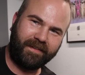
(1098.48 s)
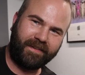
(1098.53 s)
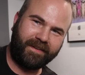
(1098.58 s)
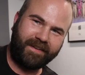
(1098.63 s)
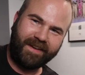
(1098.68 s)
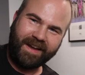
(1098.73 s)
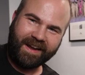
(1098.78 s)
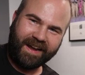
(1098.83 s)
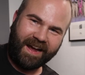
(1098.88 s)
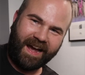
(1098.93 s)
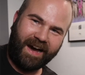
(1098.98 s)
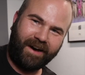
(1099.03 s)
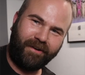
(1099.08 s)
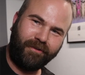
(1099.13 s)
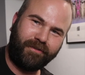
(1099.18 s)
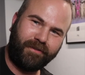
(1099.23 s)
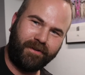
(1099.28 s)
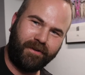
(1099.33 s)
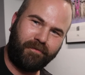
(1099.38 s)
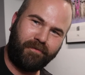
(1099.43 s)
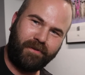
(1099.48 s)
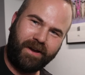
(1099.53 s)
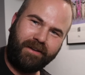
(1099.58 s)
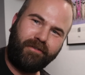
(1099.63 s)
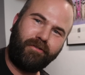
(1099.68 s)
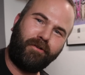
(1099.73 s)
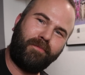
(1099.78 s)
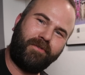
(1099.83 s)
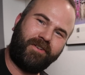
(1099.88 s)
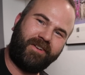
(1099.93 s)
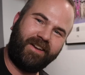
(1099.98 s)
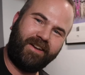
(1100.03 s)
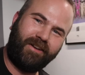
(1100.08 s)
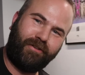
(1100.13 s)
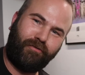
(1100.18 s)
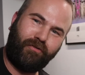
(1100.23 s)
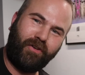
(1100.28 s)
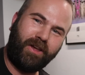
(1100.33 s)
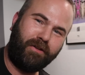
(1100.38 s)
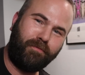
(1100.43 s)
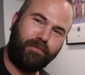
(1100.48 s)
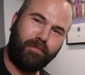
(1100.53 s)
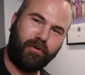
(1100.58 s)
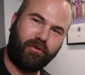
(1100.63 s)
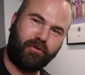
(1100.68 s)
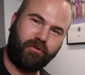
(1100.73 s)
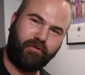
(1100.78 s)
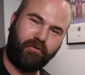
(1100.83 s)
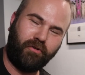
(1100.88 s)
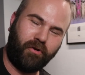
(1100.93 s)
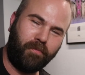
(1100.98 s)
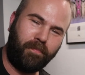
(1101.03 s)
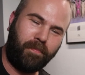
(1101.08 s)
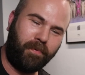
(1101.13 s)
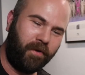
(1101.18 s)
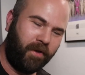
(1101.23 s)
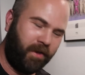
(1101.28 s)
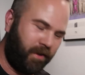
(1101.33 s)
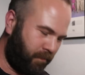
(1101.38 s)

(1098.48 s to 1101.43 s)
check out the Retro Machines Facebook group,